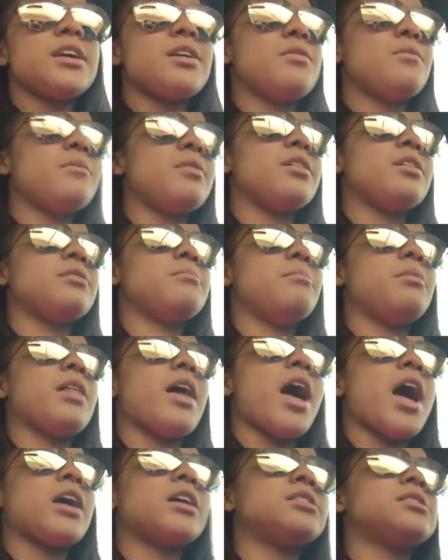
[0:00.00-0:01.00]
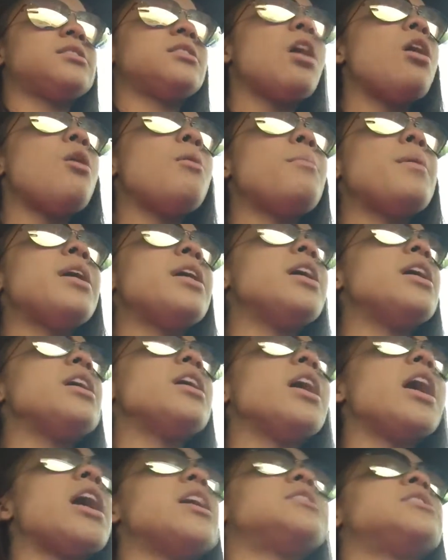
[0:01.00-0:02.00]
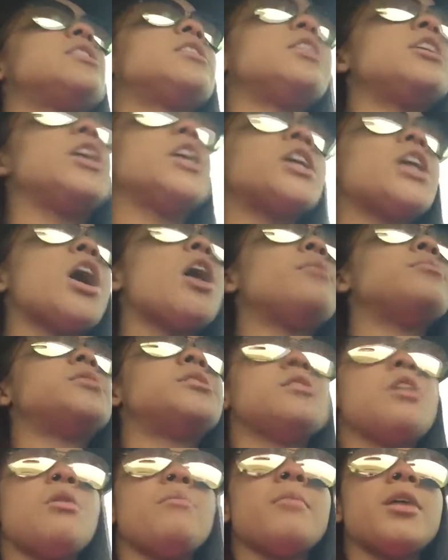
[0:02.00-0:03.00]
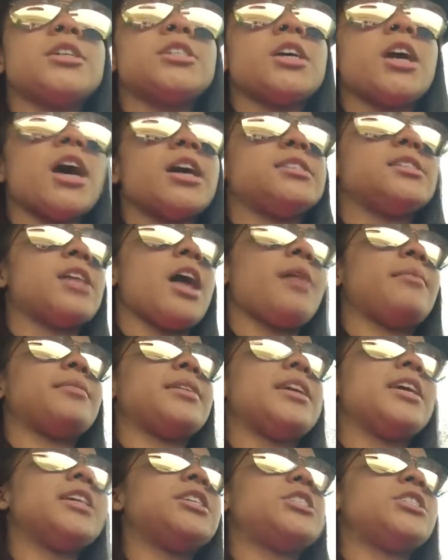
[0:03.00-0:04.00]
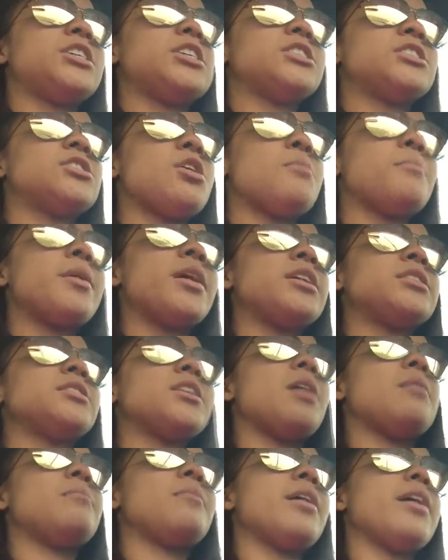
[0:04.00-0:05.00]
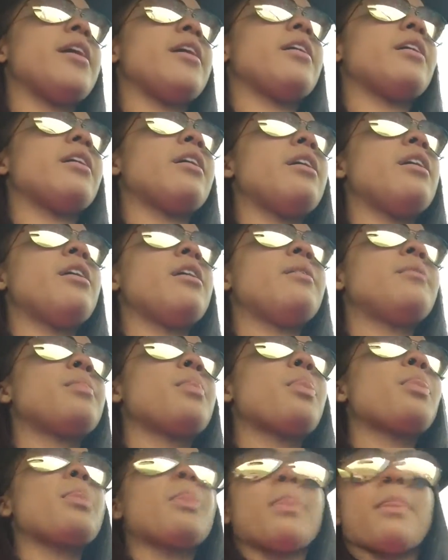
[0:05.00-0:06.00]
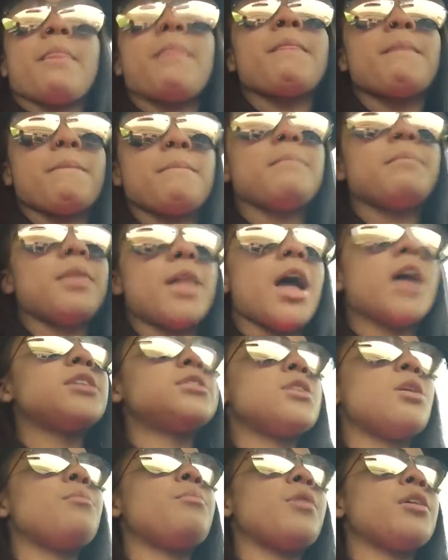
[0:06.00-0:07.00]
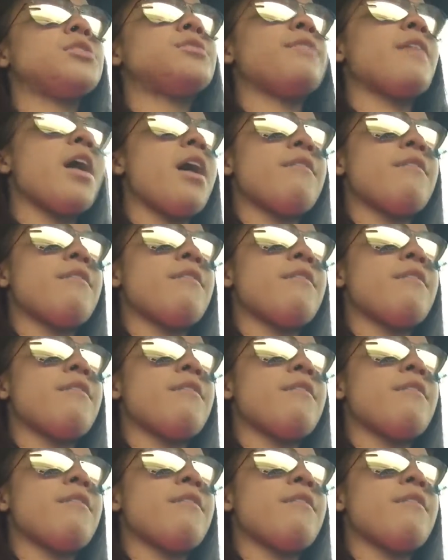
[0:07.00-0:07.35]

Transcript: it with black soap, and it has cleared up so much. It has stopped itching so much. I'm like, black soap works for